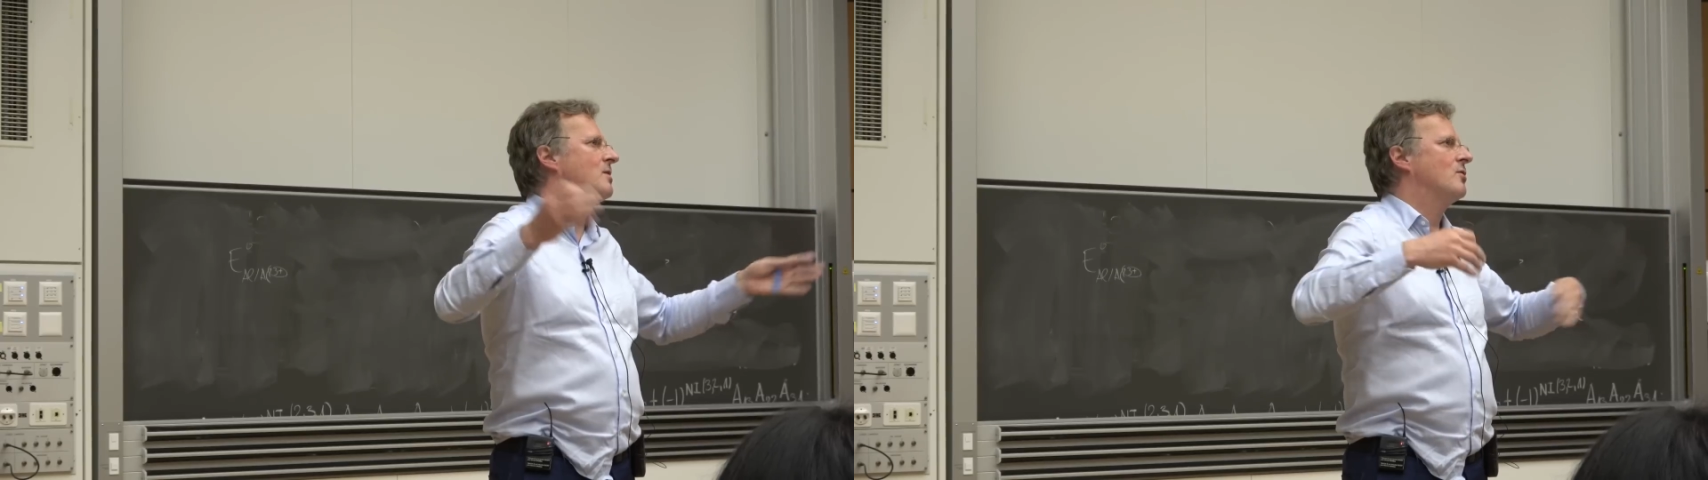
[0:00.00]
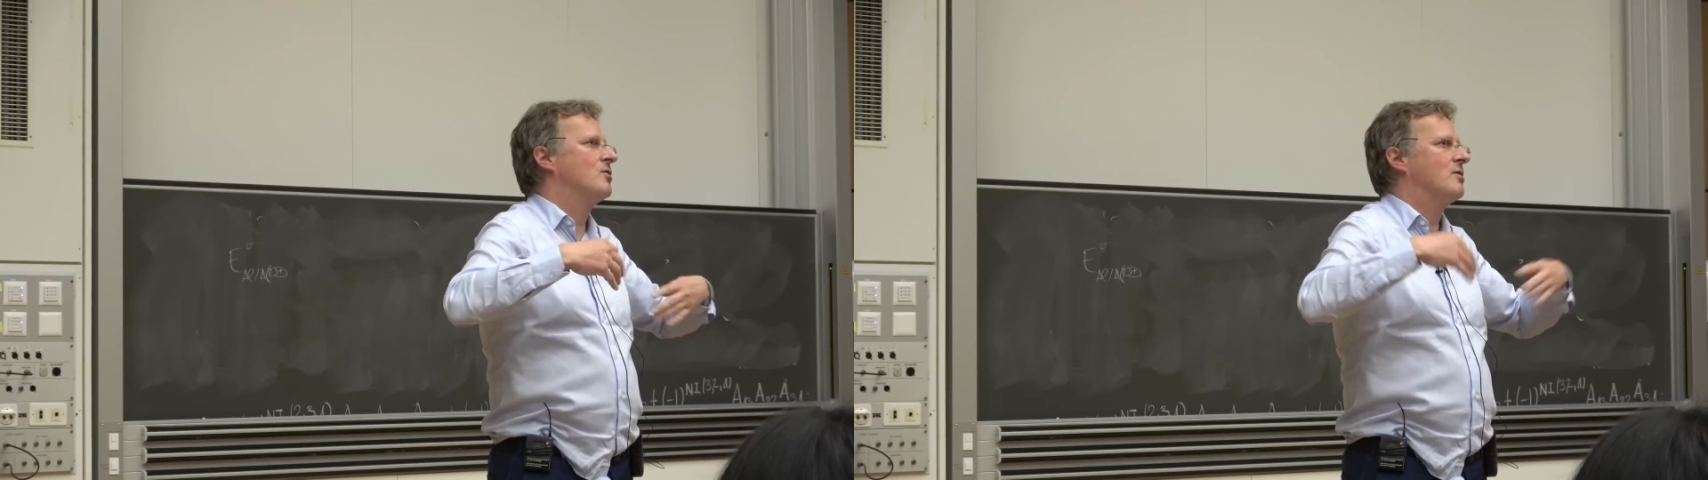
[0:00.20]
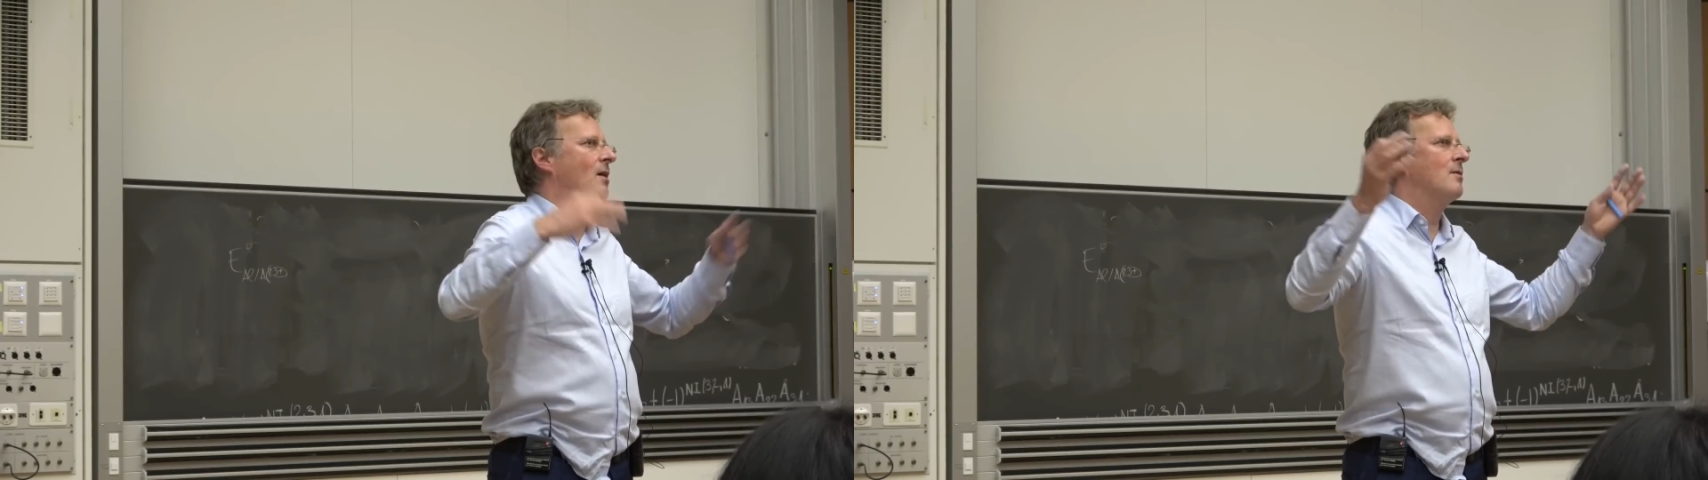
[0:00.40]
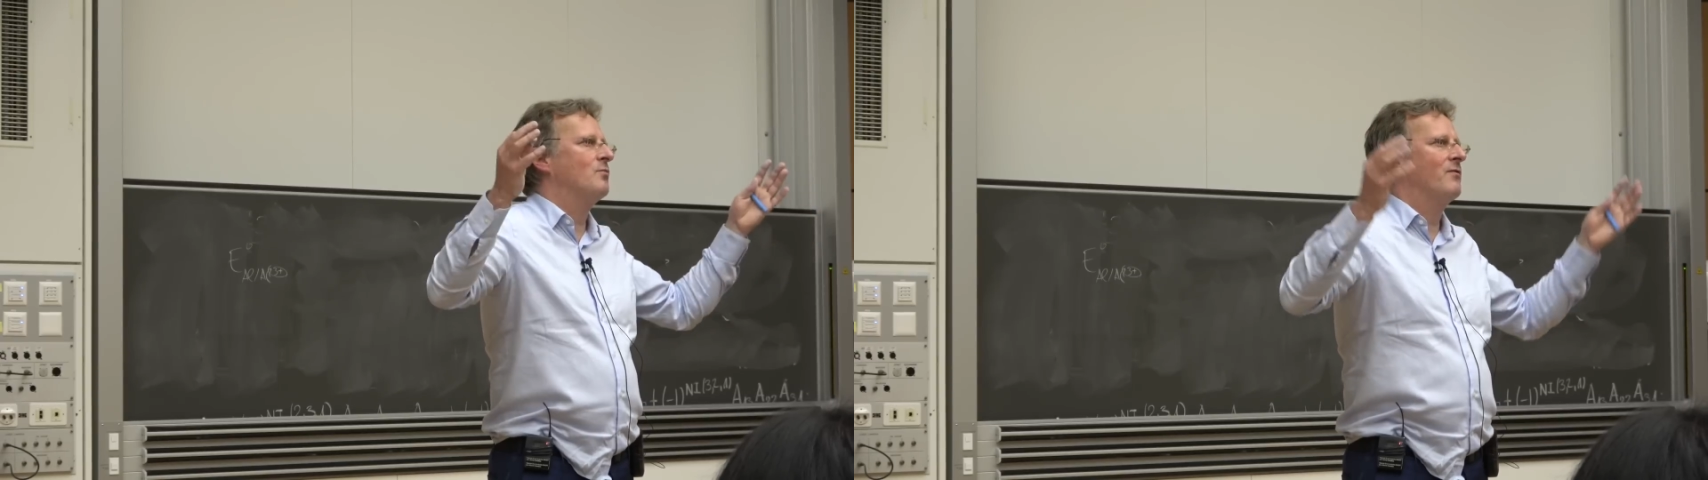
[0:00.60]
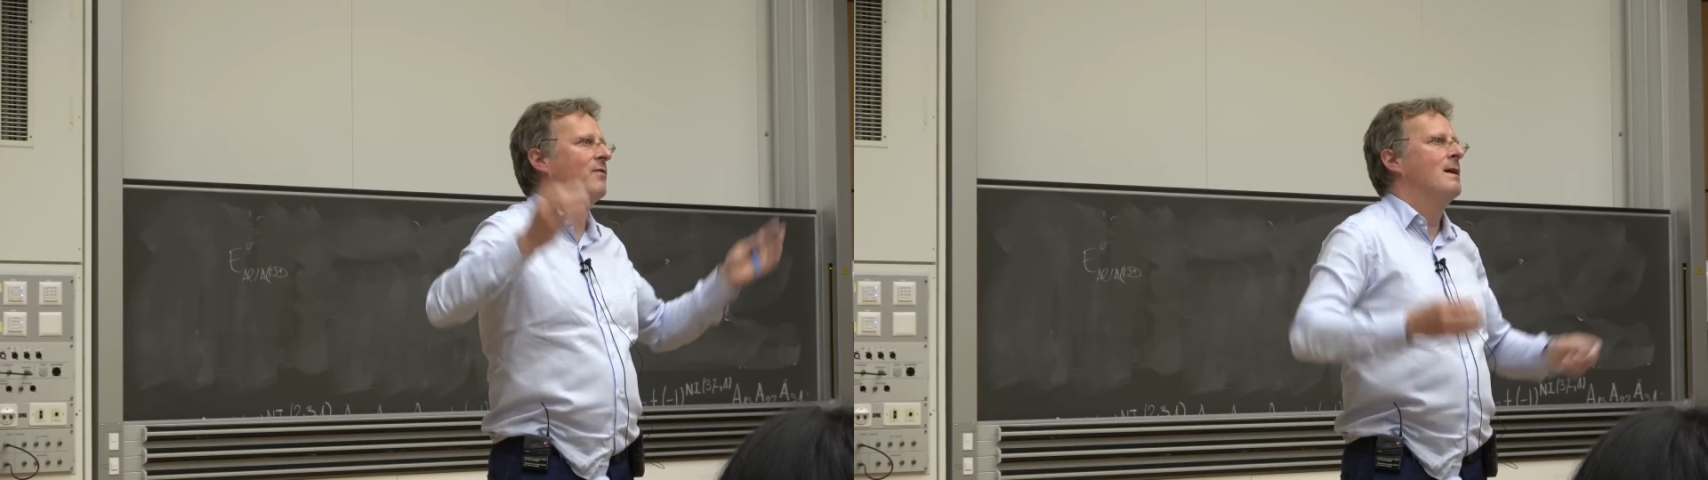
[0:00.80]
So you start
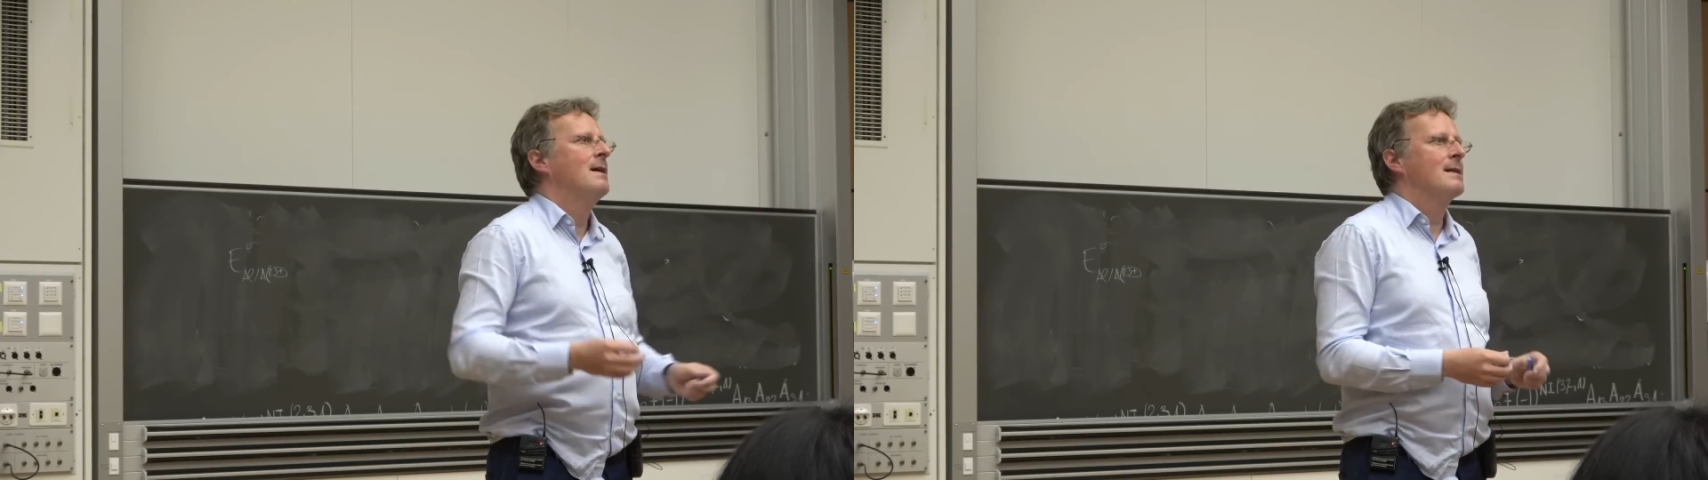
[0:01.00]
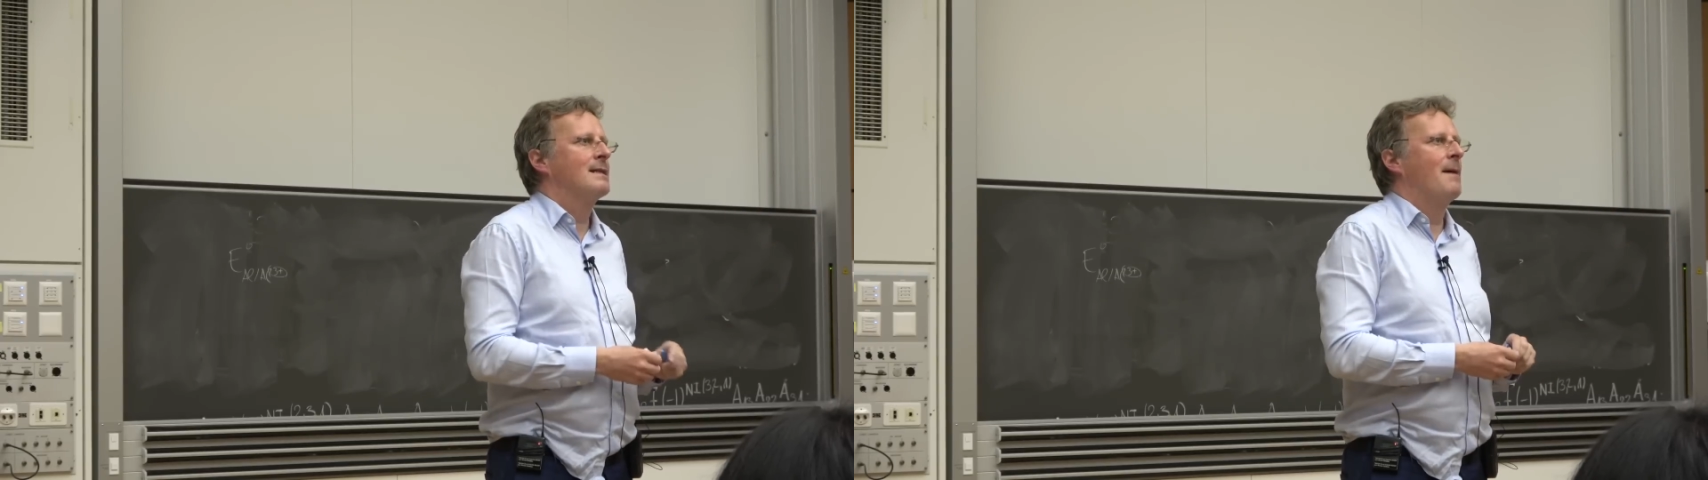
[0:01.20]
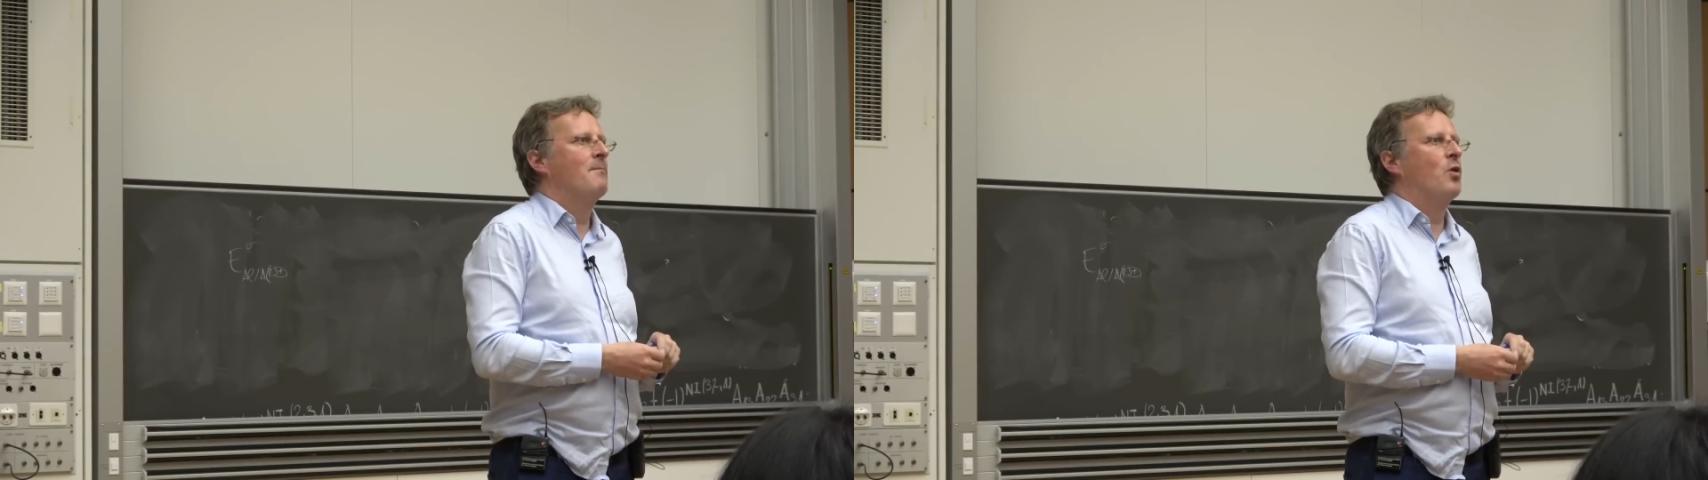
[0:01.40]
with some